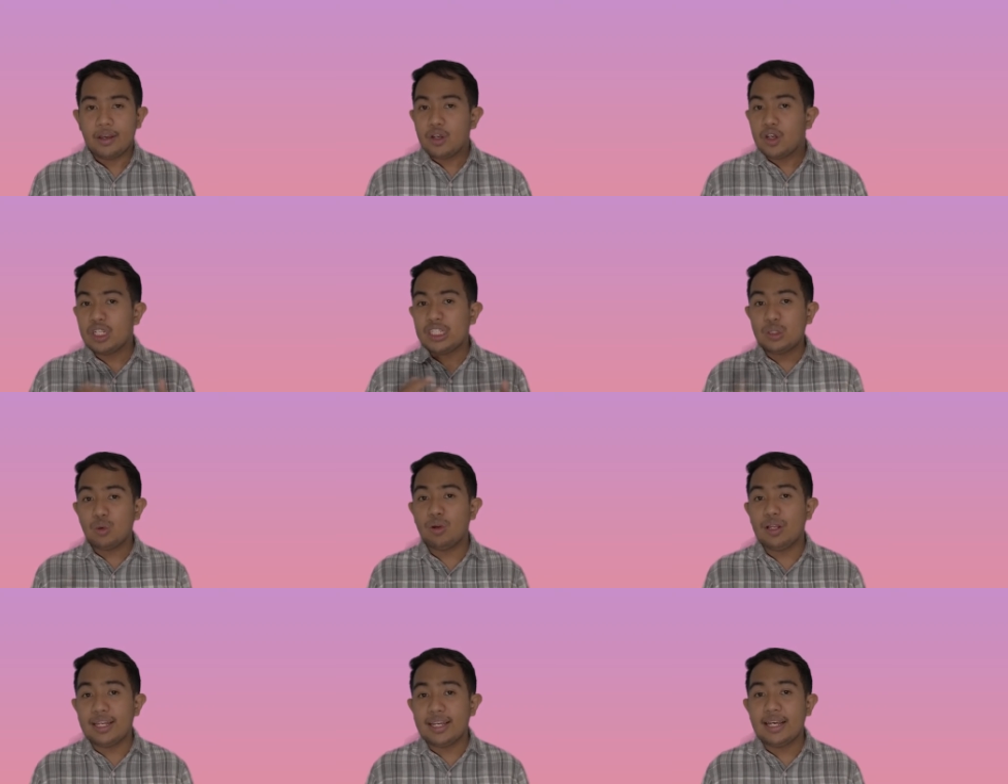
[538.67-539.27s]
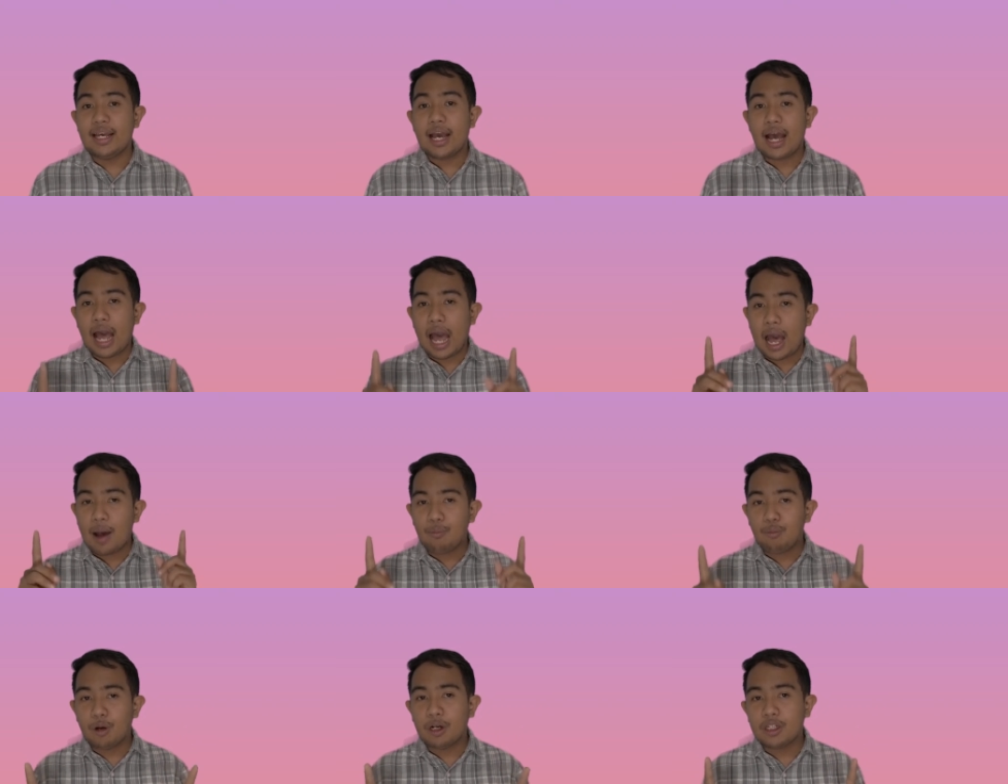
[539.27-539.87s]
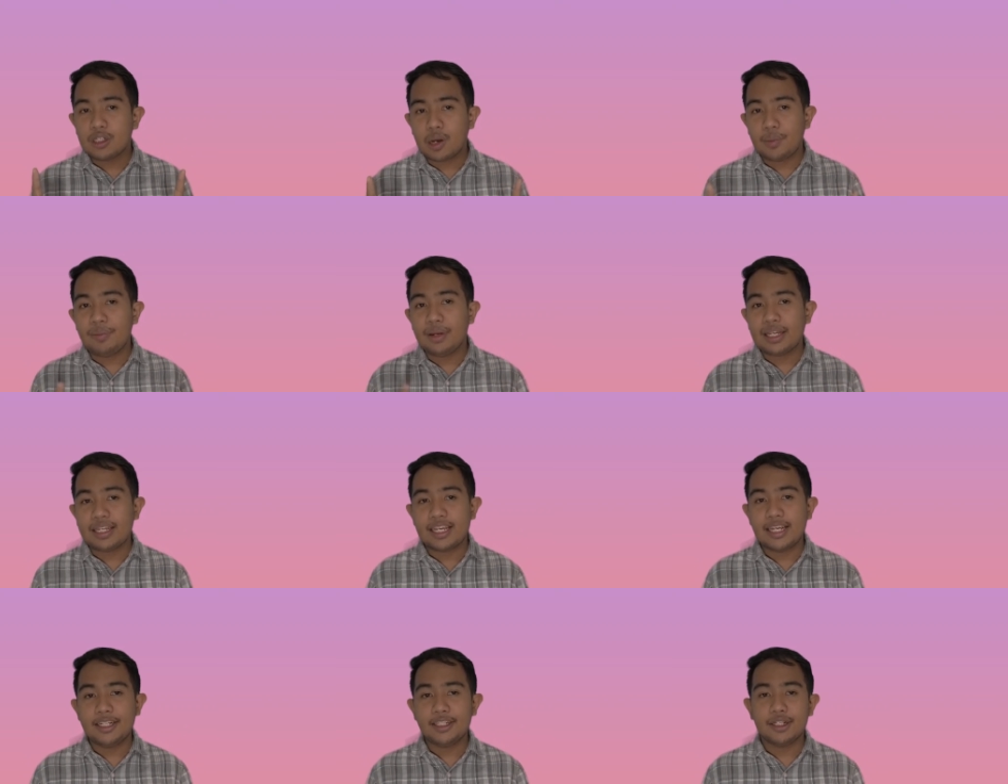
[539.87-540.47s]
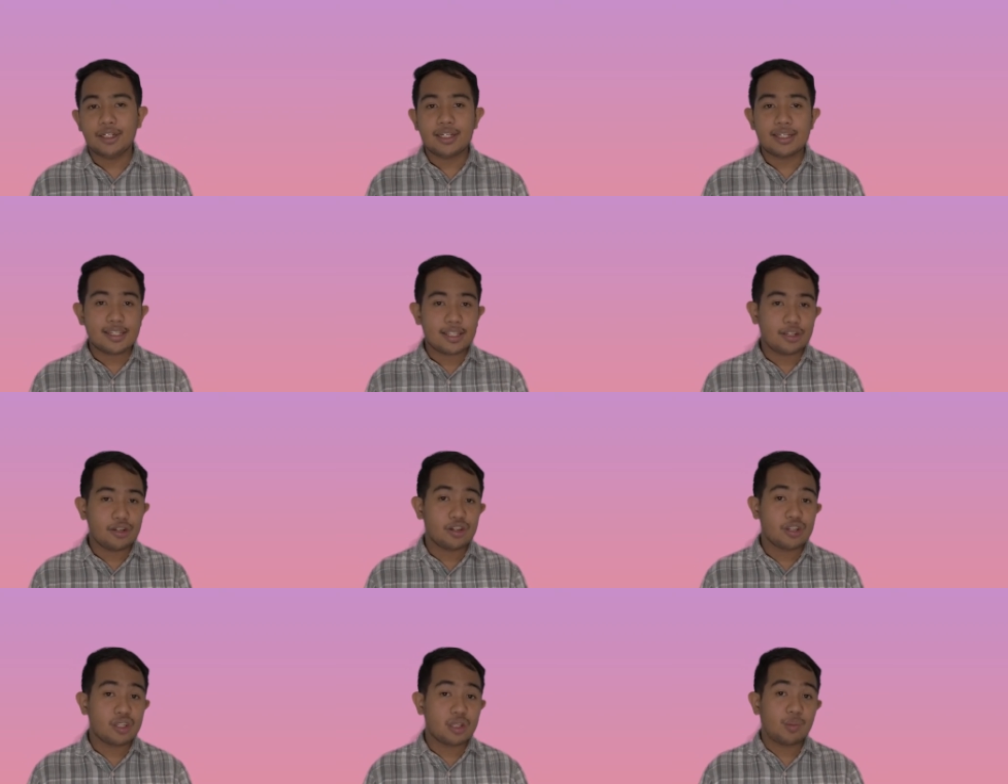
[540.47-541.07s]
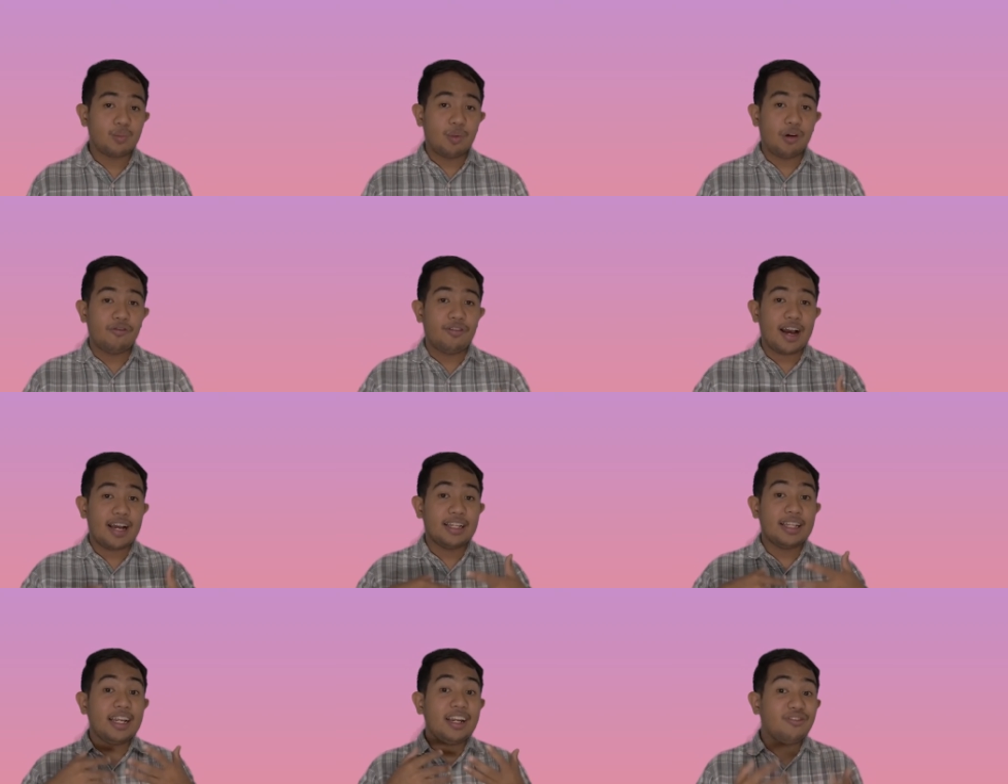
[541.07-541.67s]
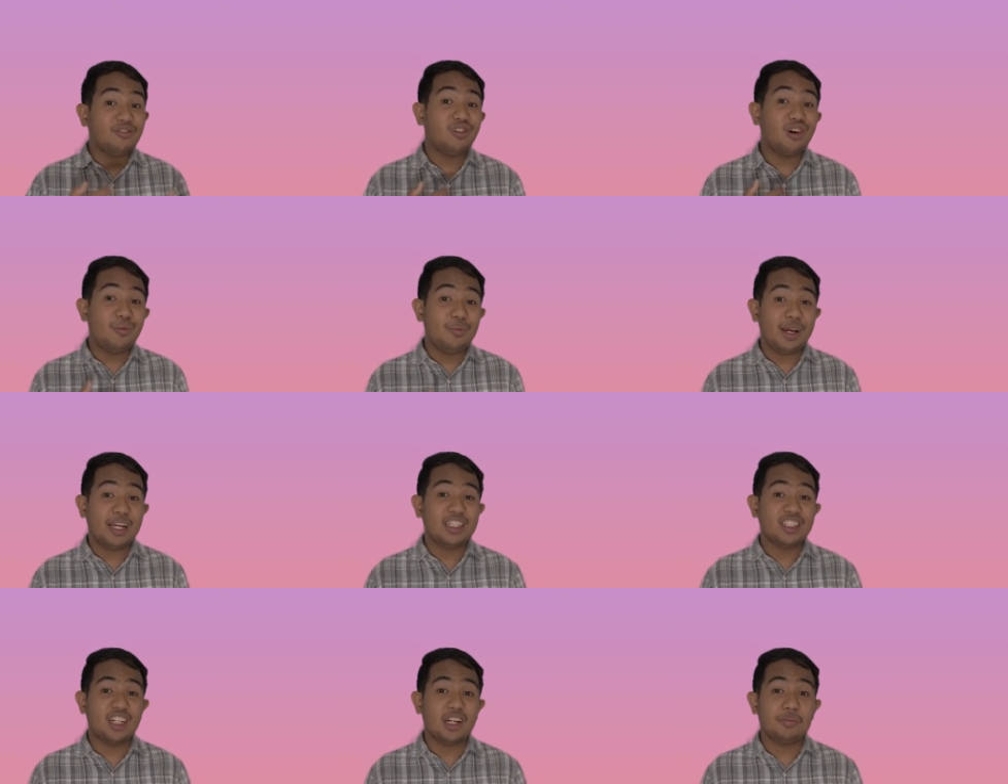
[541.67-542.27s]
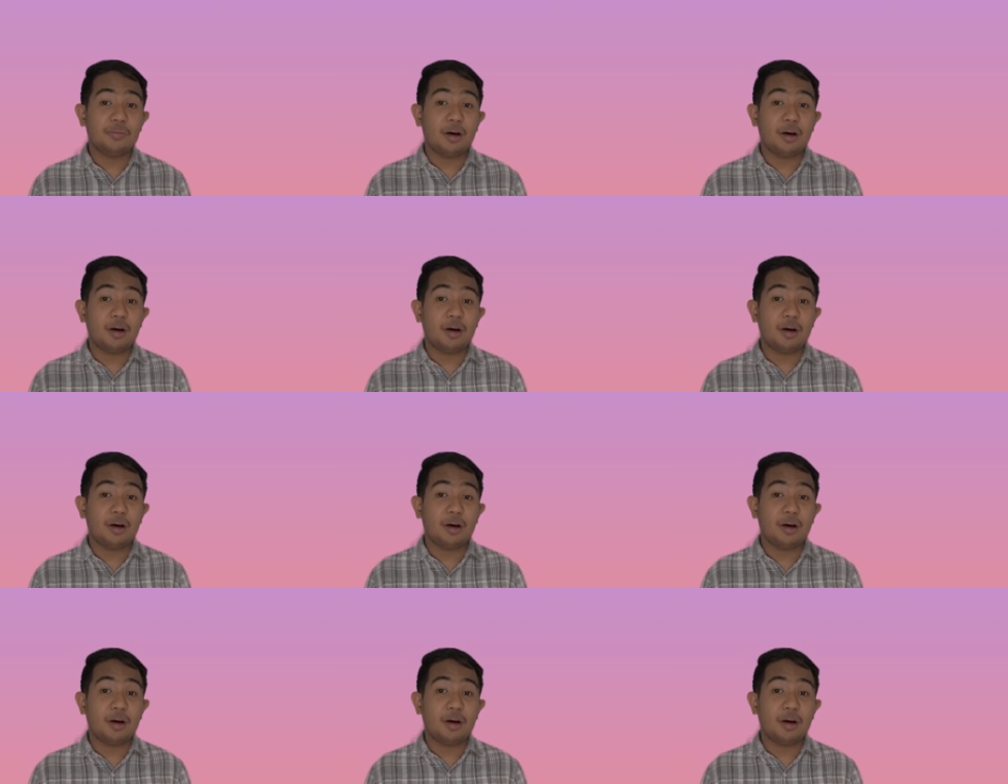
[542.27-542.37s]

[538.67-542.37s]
Usually, upward communication is used to provide information